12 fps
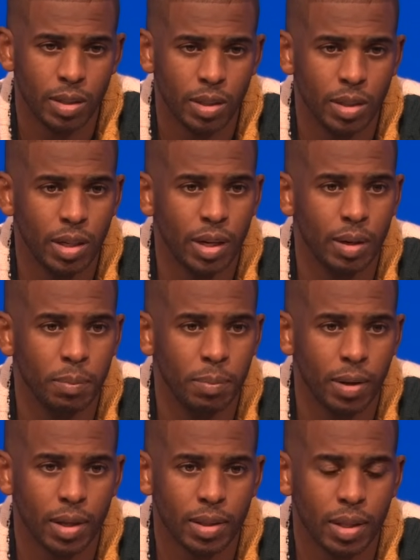Yeah,
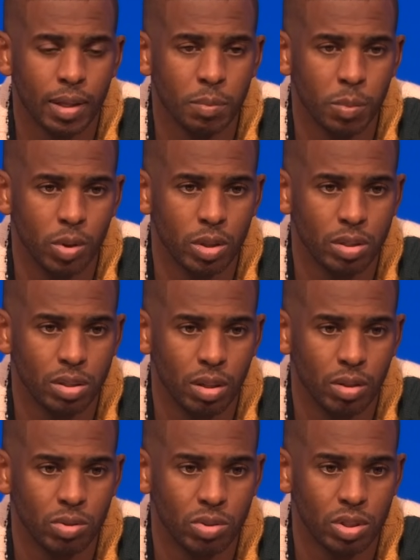but I think more
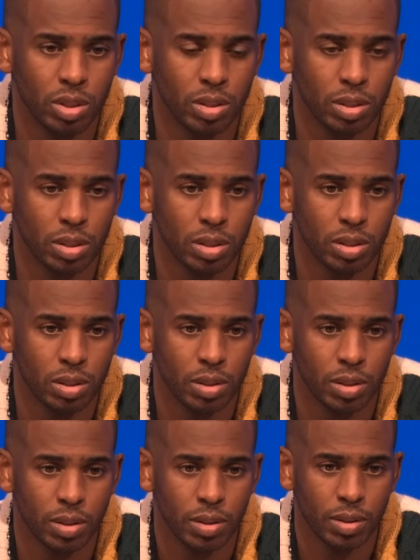so just
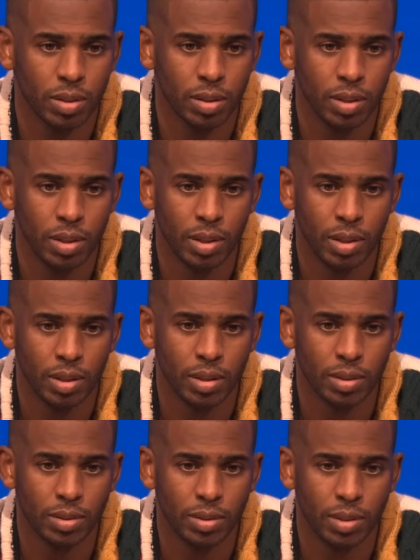
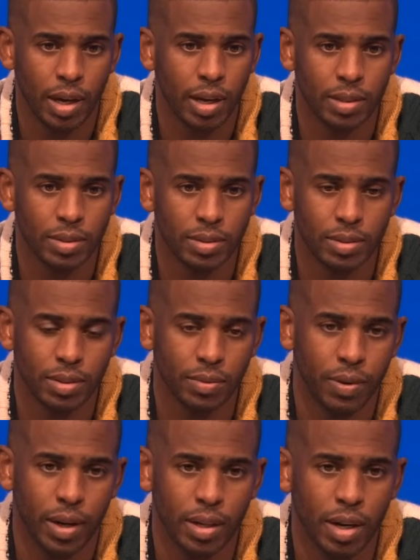not the
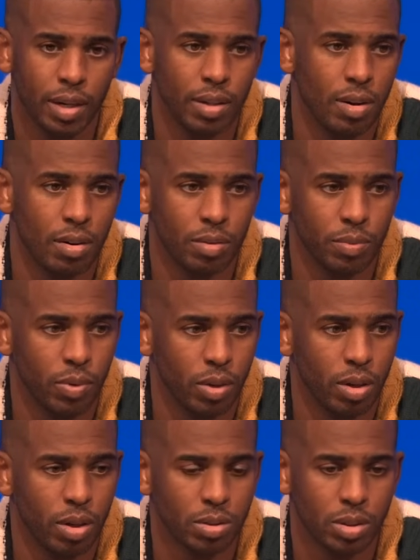fact that I've known him for
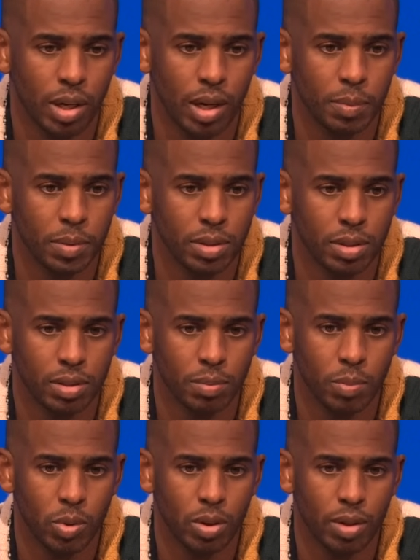a long time. It's the
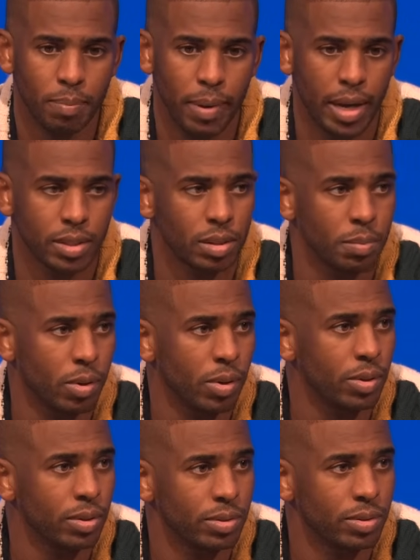more the
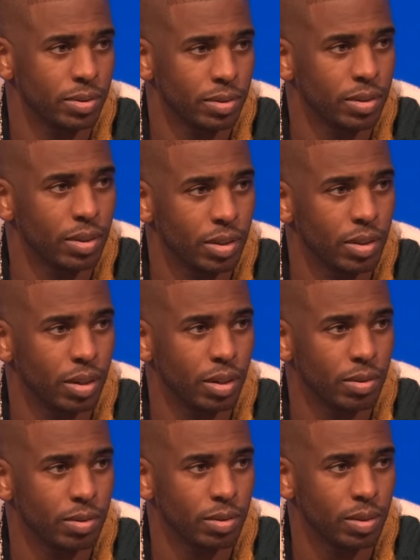basketball, you
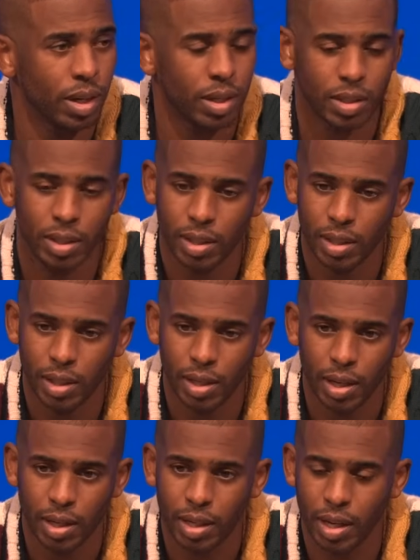know, like
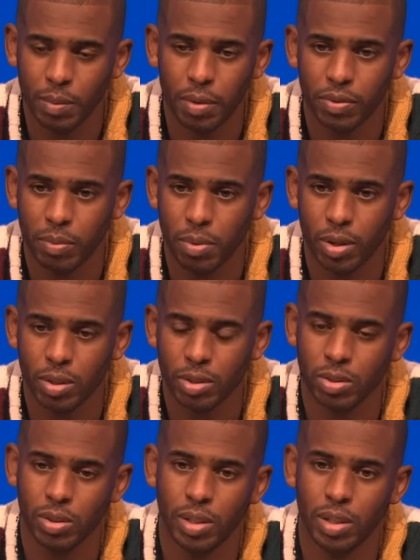I came off a ball
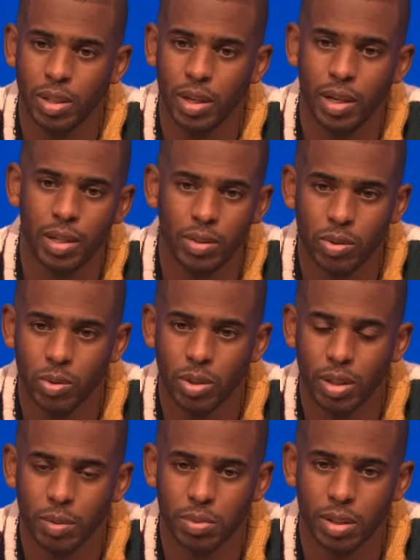screen today and threw
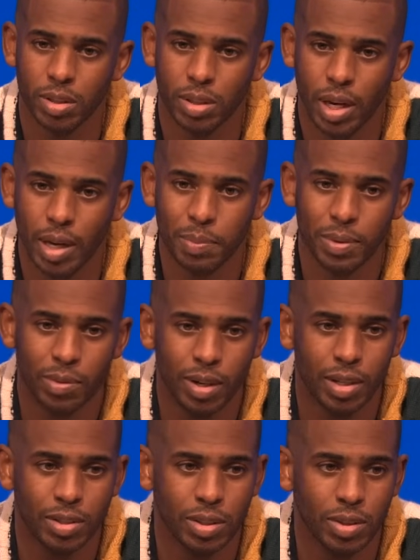it up to the top and
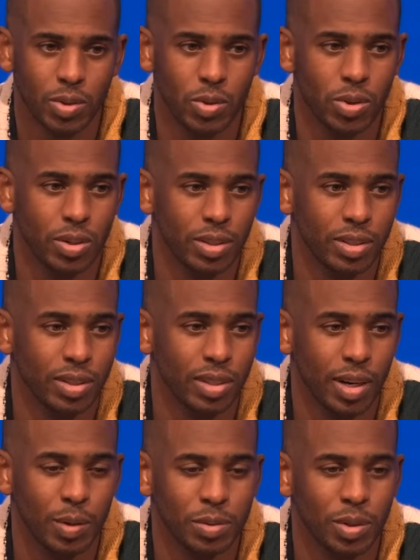ran to the corner,
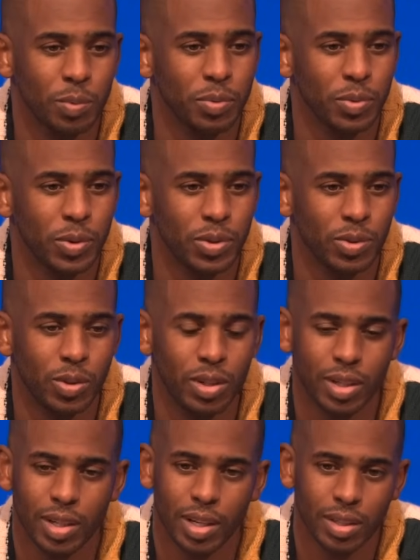and I was open for a
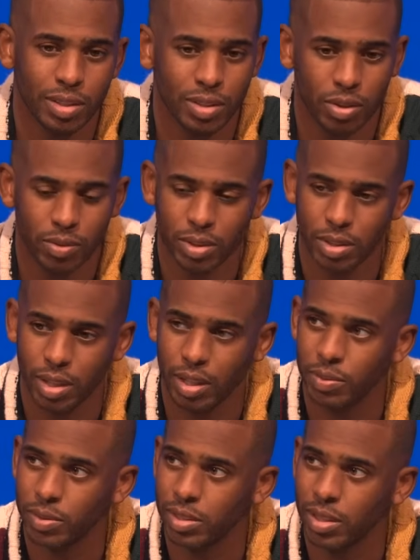three, and I looked over at
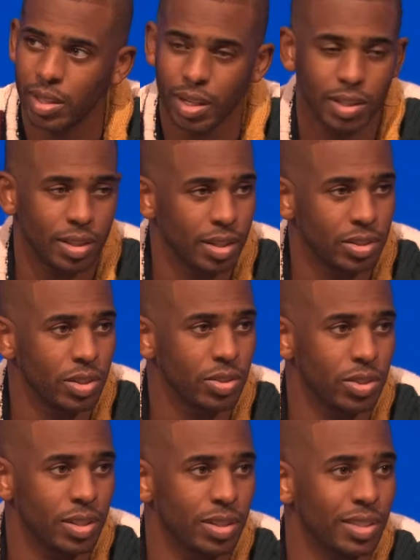Steph and said,
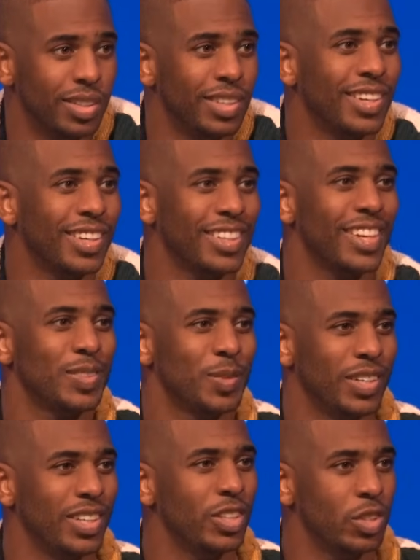that's
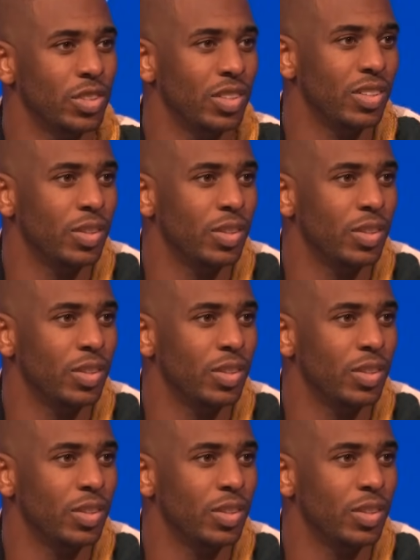what he usually